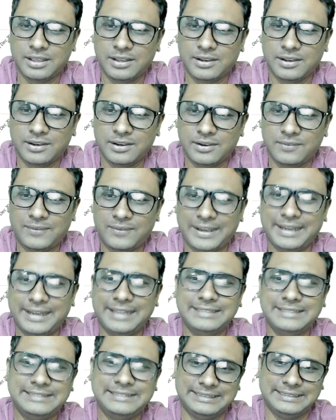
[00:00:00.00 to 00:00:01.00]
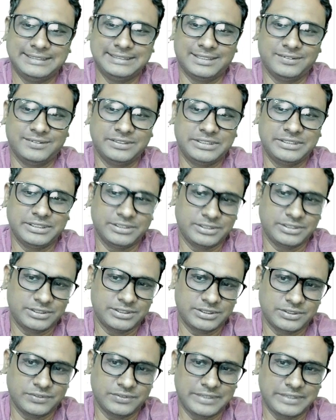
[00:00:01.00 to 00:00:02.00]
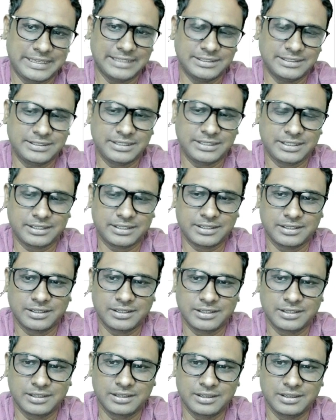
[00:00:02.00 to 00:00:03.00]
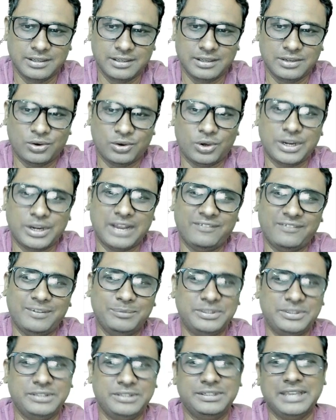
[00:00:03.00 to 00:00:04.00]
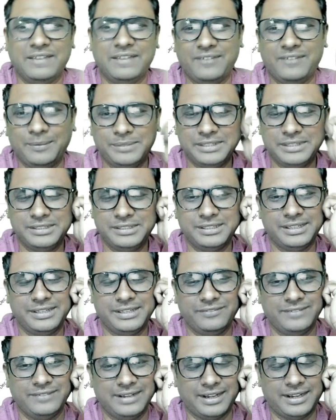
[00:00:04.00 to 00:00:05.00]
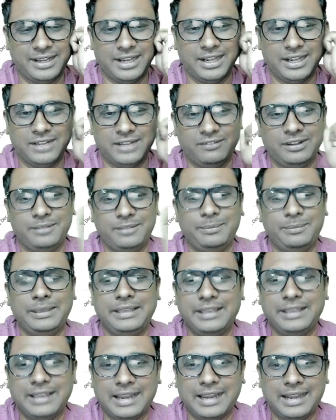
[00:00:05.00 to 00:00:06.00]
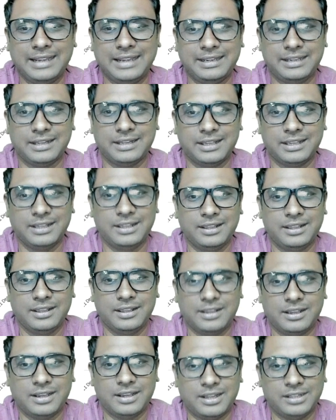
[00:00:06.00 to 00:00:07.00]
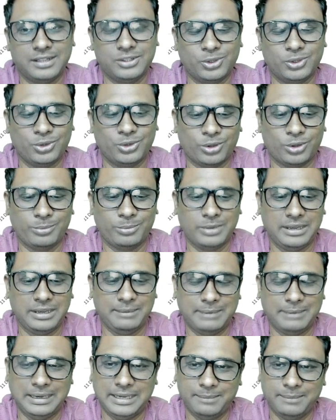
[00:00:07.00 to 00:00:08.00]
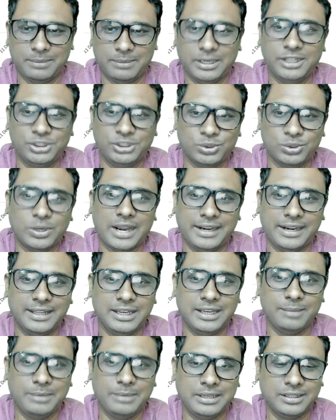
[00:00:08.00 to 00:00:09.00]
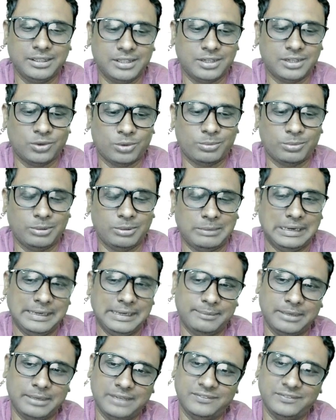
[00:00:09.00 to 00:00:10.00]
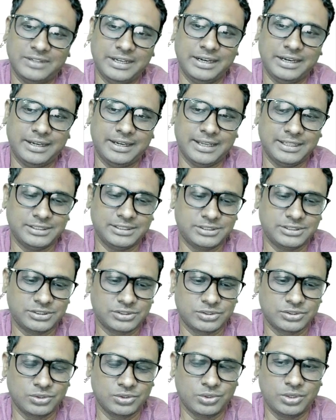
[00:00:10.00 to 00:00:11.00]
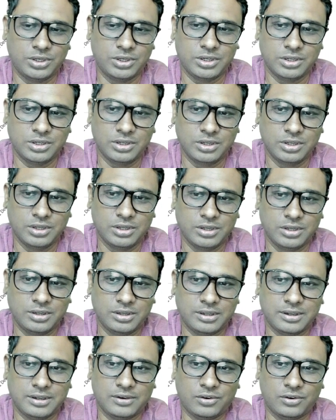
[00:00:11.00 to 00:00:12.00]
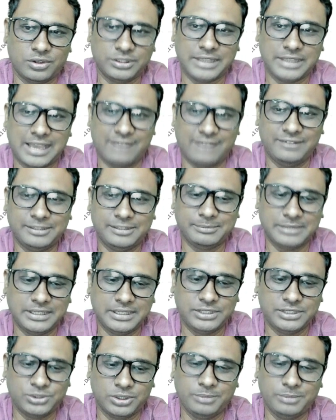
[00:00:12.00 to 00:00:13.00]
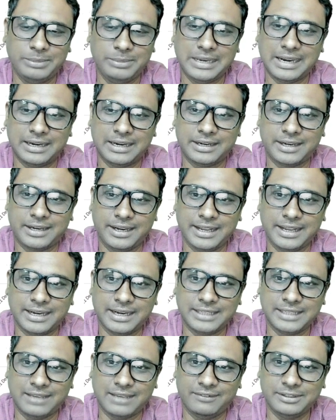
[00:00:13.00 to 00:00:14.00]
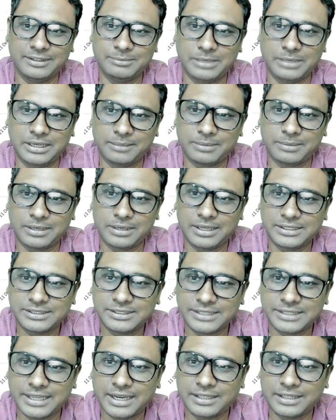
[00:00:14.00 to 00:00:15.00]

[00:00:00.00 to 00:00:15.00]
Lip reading: financial services, we can see, or FMCG. FMCG will relatively be at the normal multiple. It should ideally be in the normal multiple if the data is good, or the average. It should be trading at the average multiple. Let's see at the